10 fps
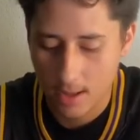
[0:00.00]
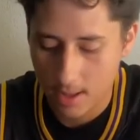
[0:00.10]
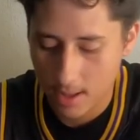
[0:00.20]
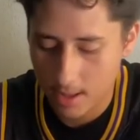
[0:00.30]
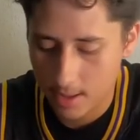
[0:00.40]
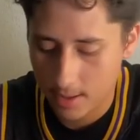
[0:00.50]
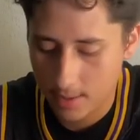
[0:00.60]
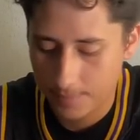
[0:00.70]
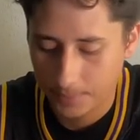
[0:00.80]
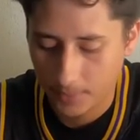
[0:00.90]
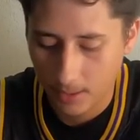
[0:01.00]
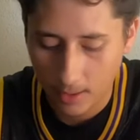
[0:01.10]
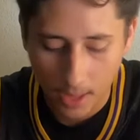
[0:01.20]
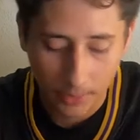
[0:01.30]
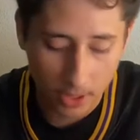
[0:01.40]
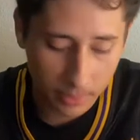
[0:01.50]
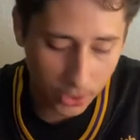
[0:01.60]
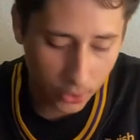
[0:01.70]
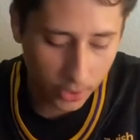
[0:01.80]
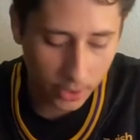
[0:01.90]
I'm gonna be
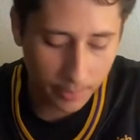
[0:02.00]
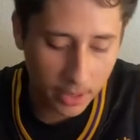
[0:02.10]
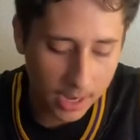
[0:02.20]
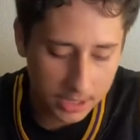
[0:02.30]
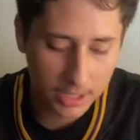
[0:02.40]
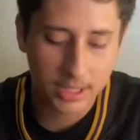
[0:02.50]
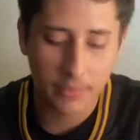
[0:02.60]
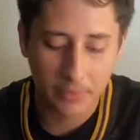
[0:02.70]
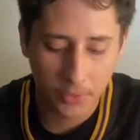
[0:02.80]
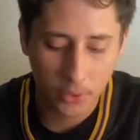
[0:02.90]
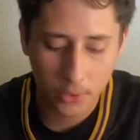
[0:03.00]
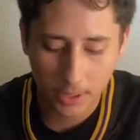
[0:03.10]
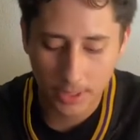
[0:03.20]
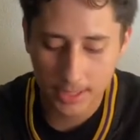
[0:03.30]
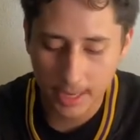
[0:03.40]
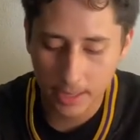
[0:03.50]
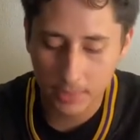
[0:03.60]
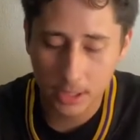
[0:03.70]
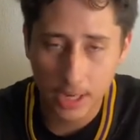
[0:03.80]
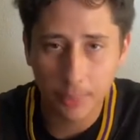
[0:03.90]
doing unboxings and reviews on these
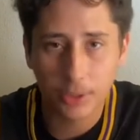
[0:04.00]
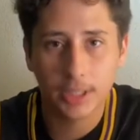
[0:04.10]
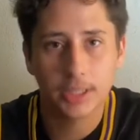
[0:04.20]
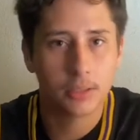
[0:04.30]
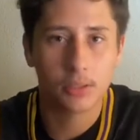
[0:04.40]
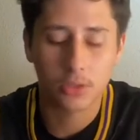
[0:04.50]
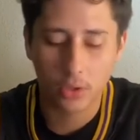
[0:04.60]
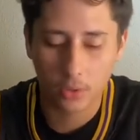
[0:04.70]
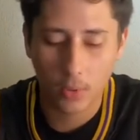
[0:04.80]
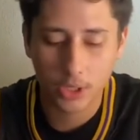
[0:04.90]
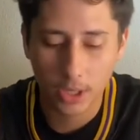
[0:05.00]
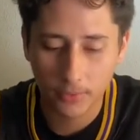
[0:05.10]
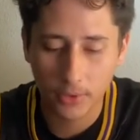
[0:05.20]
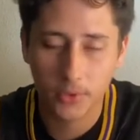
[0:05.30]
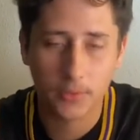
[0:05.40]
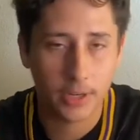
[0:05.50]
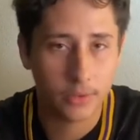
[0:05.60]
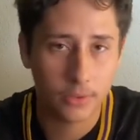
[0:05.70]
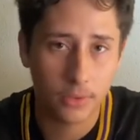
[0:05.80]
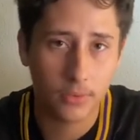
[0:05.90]
items separately, so watch out for those
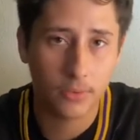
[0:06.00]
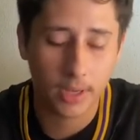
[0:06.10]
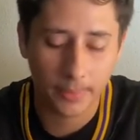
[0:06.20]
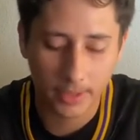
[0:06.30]
videos soon coming